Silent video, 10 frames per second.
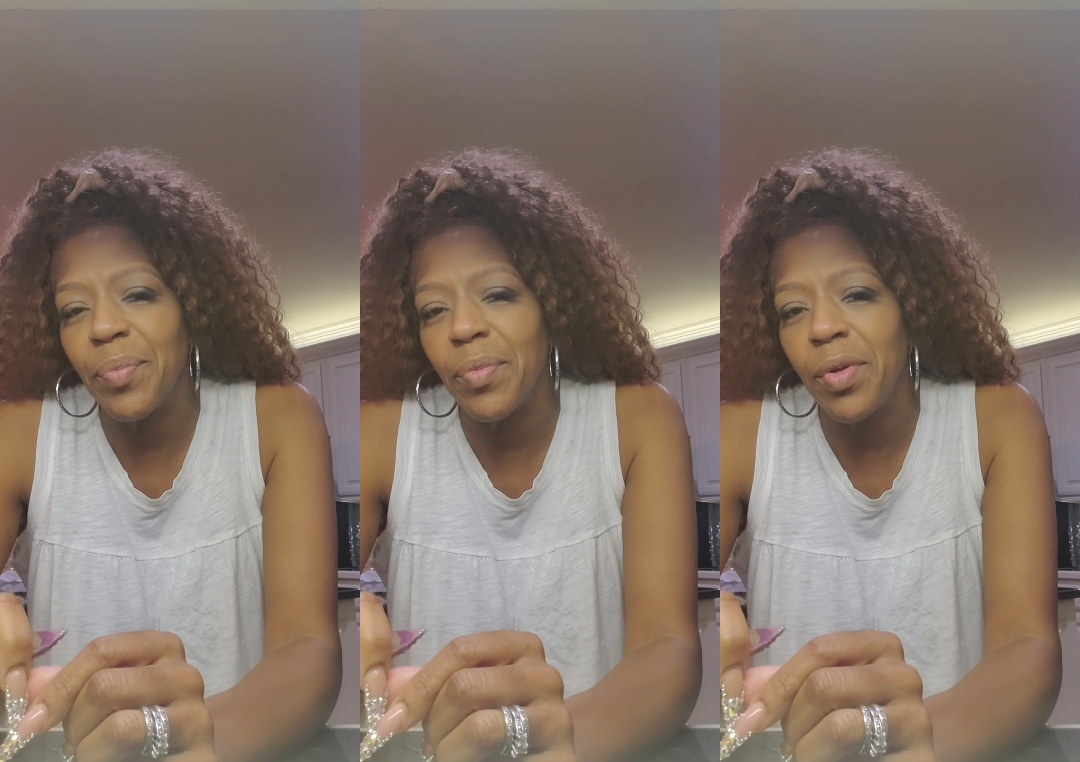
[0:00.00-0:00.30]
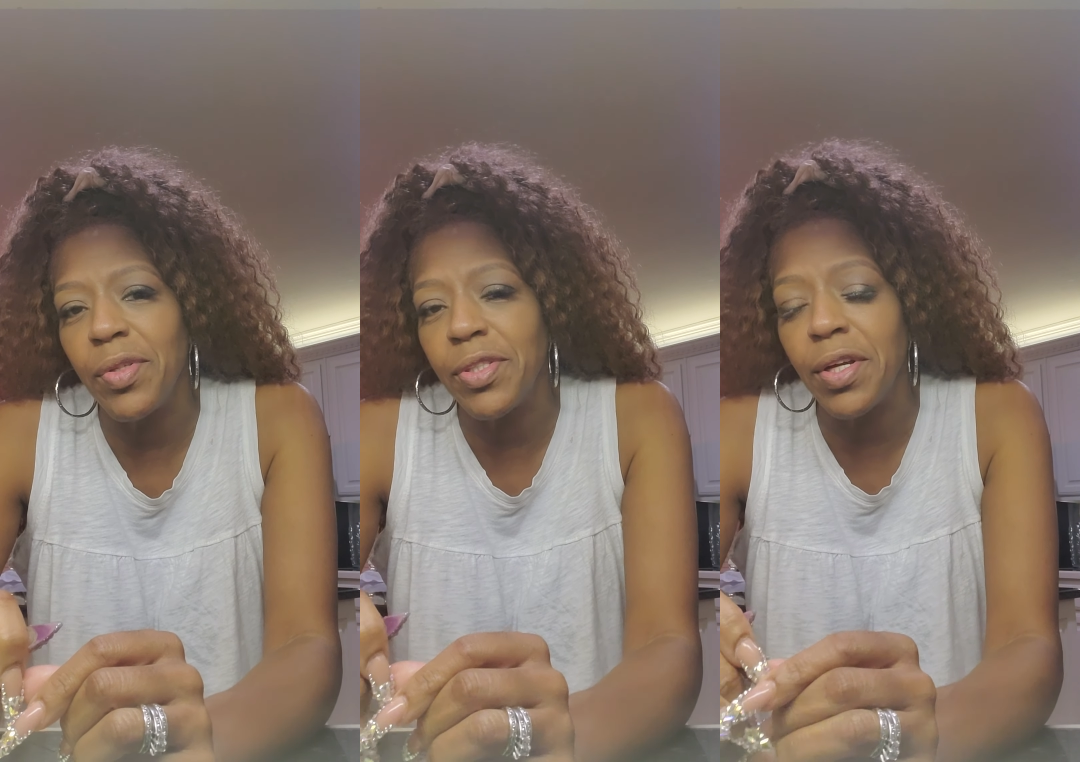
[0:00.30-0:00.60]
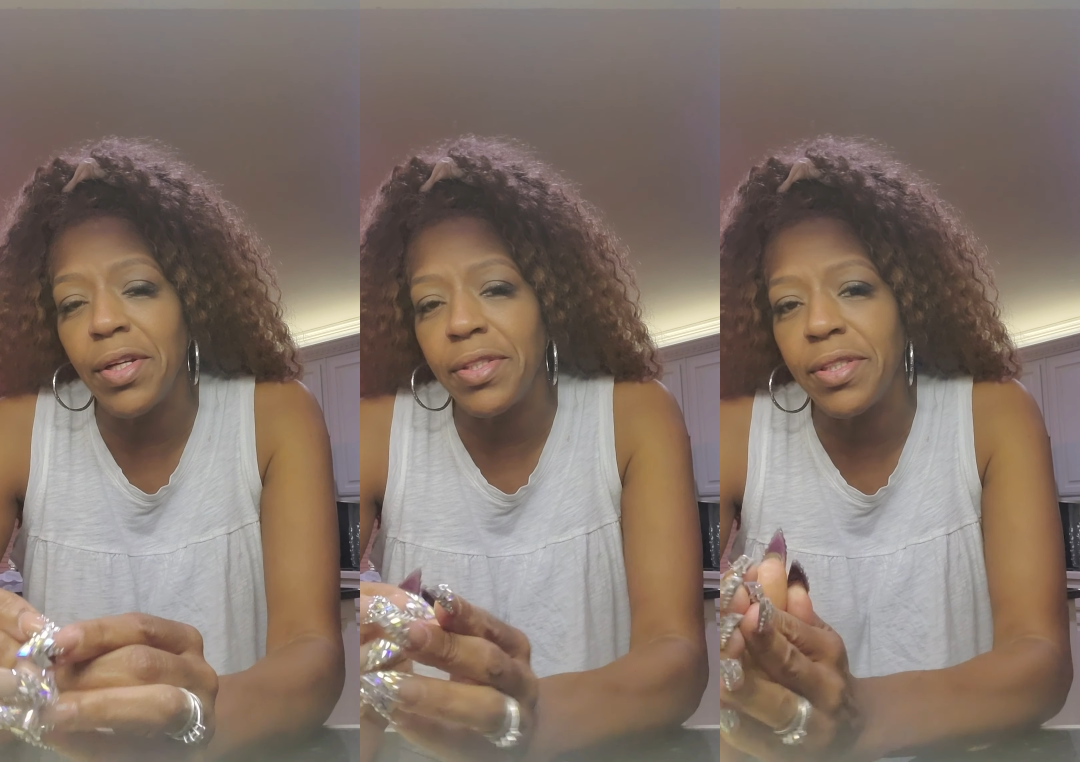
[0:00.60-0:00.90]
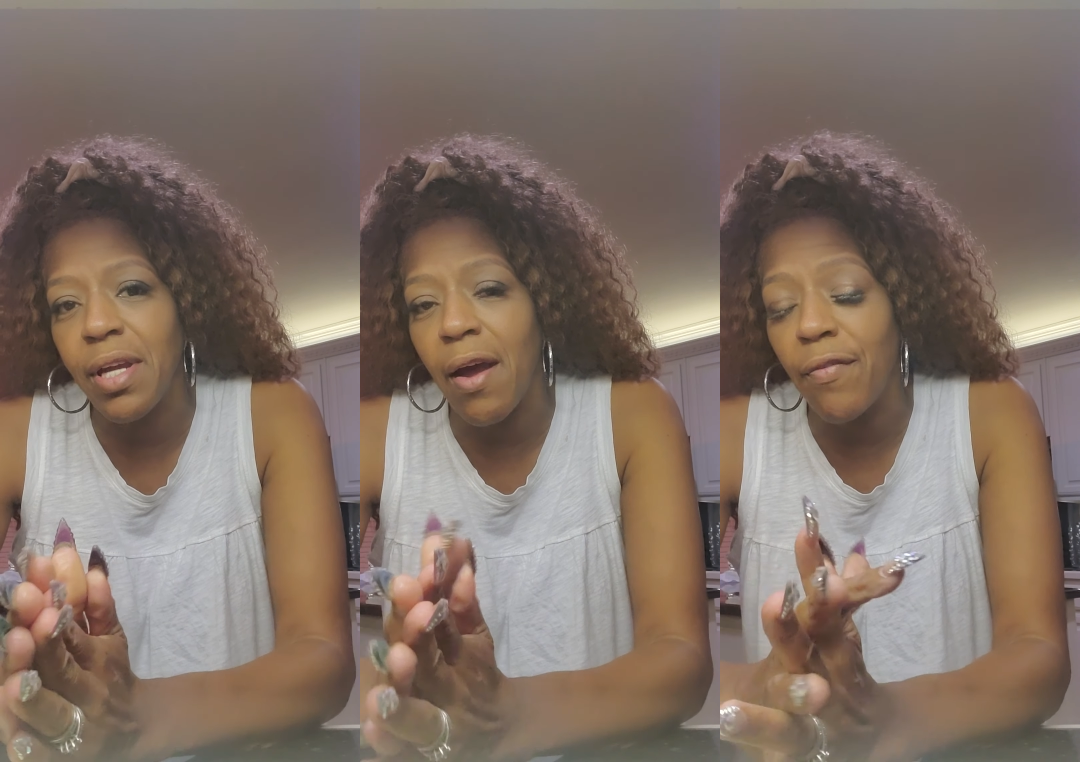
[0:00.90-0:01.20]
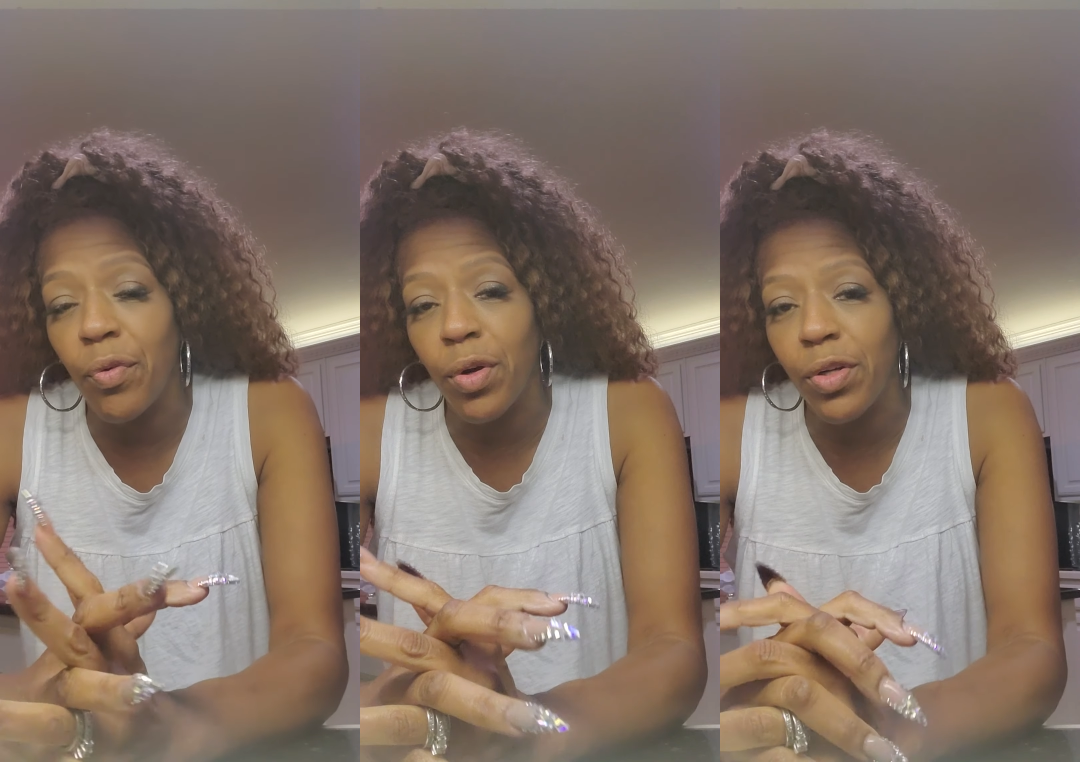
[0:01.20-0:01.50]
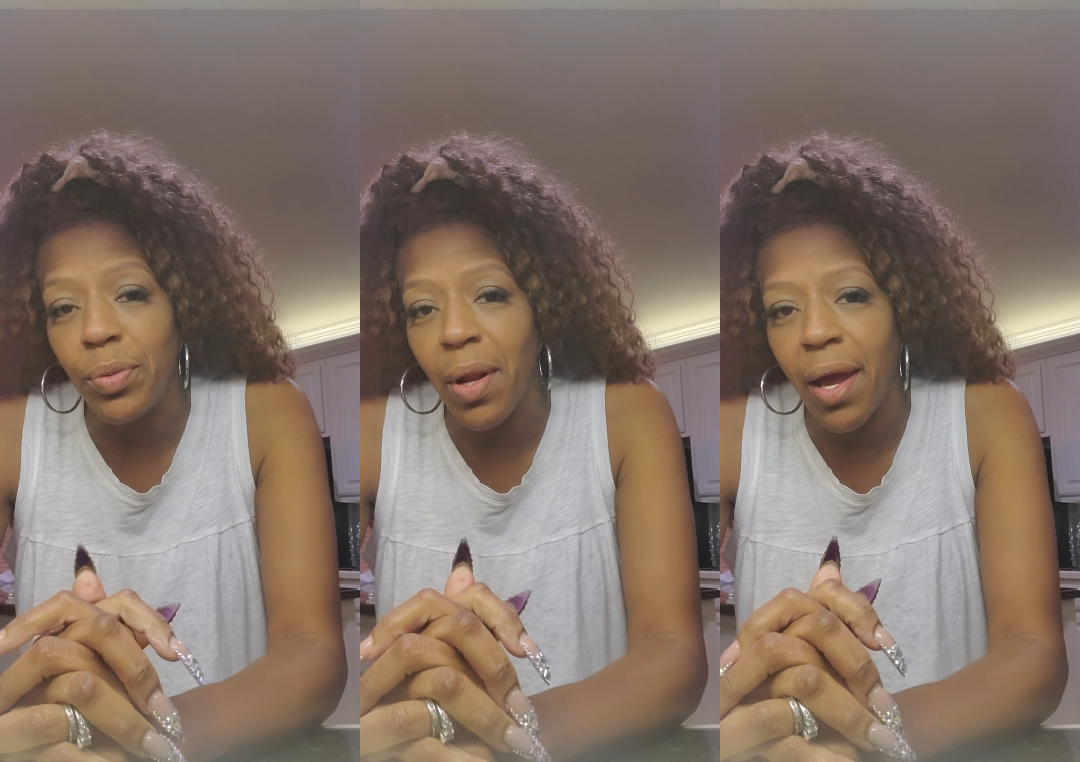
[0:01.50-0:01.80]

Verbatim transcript: there's it's time for a new